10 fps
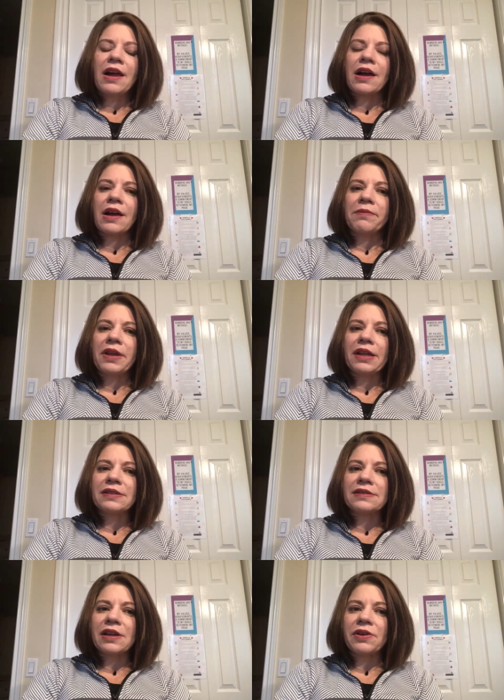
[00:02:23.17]
Um, and
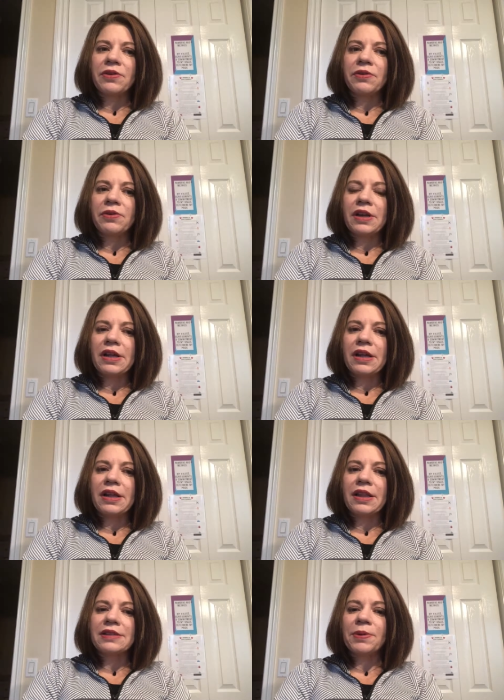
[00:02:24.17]
so
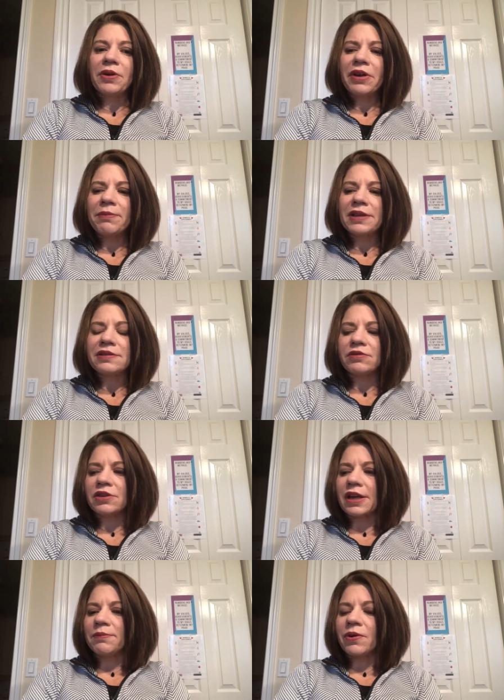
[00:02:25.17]
this program makes you
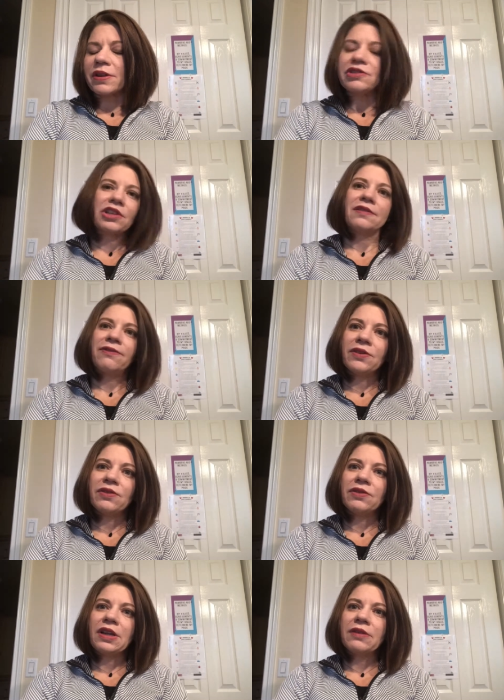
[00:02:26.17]
look at more than just
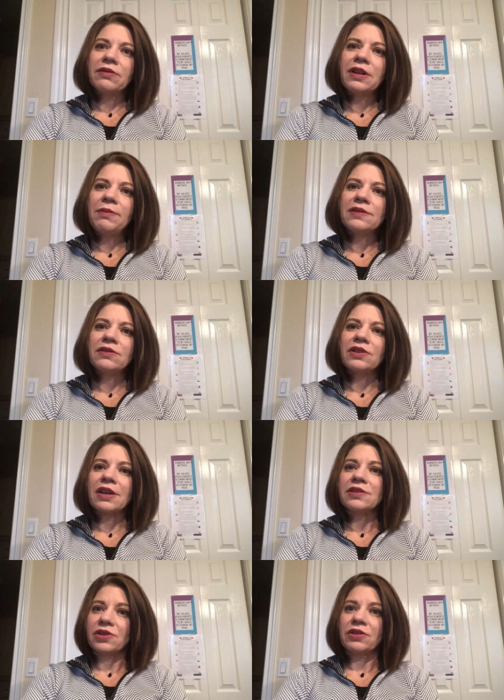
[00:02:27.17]
food. It really makes you look
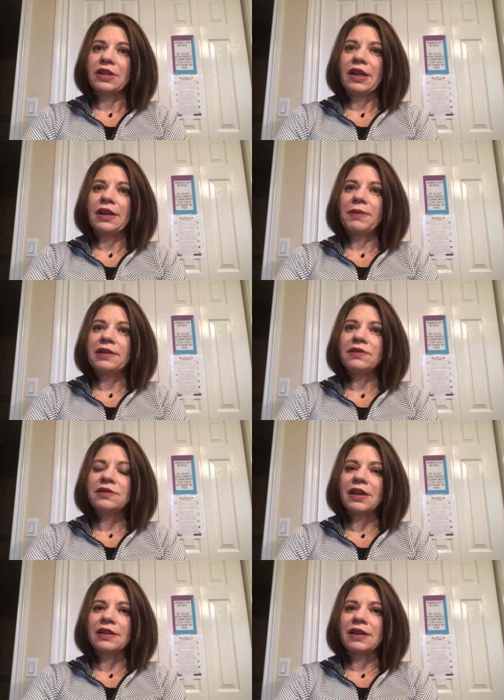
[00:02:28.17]
internally. It makes you
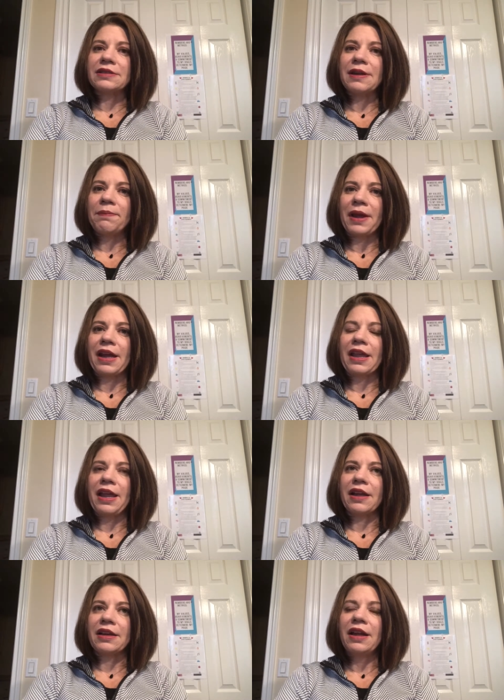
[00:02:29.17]
take a, a step back
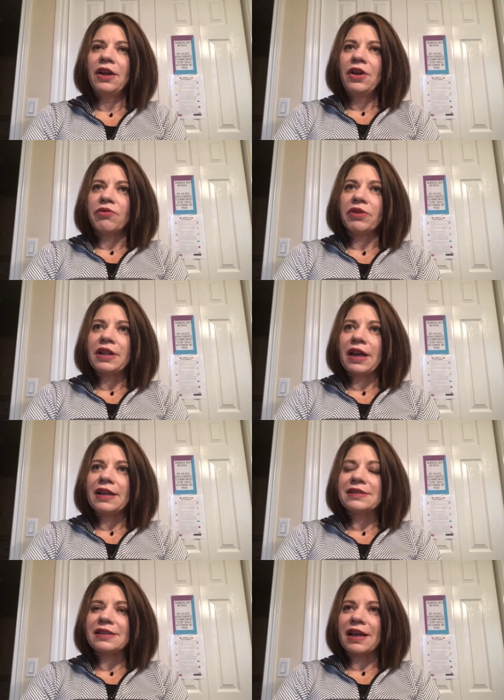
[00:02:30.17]
and
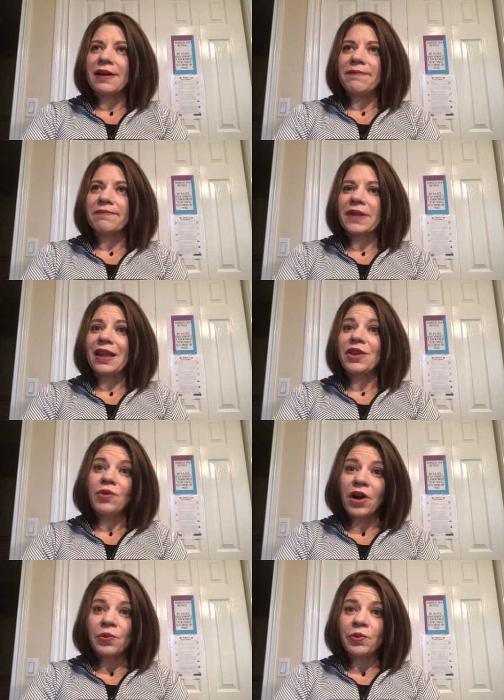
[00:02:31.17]
realize um, that you
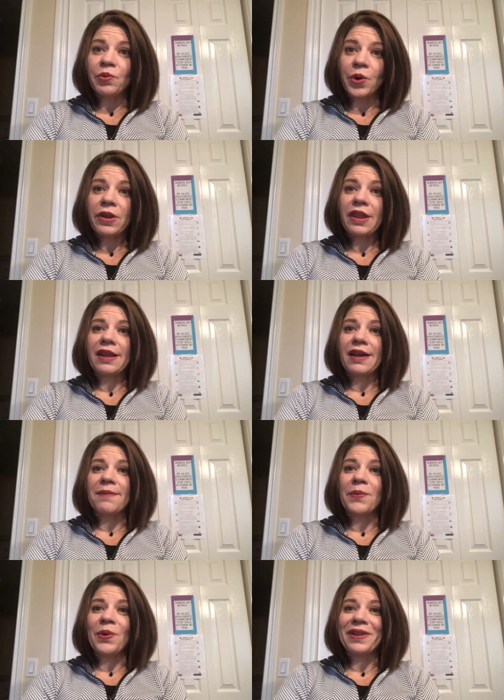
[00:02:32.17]
are worth uh,
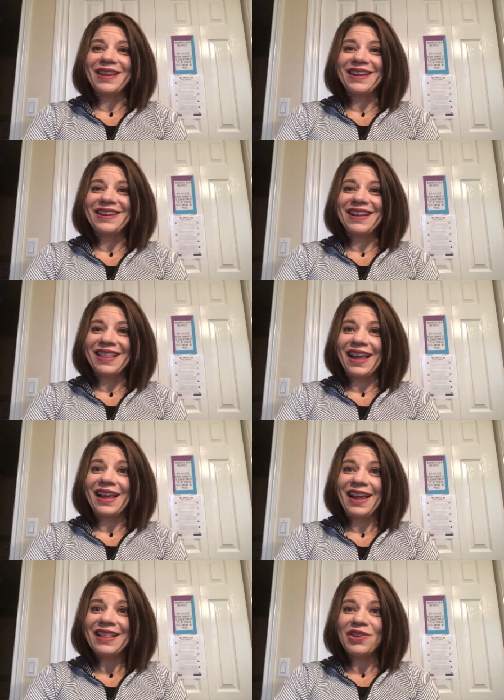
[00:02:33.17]
more than that
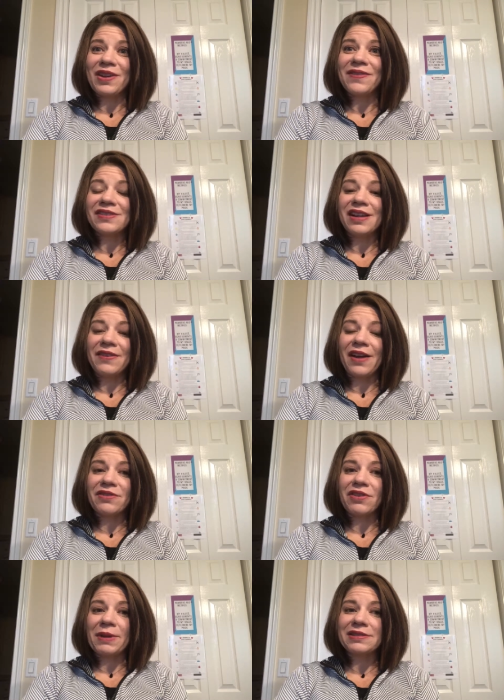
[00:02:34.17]
hate that you give yourself
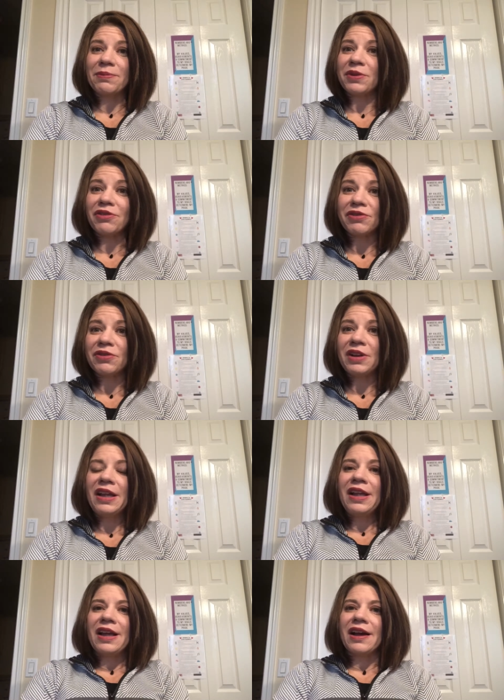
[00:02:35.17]
after you mess up with your food,
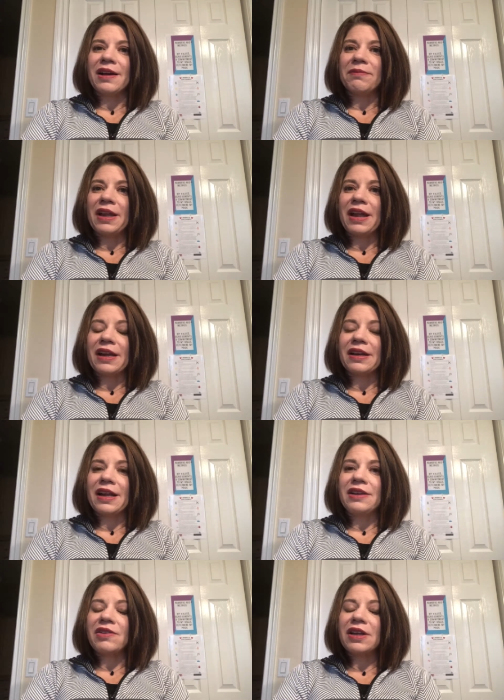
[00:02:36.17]
um, and
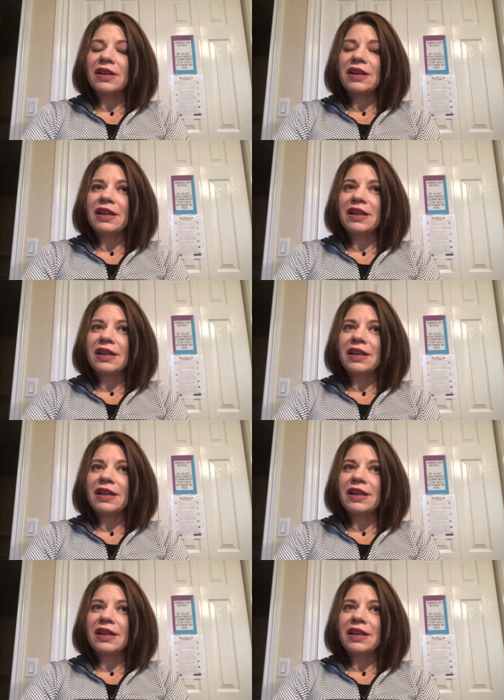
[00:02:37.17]
and you can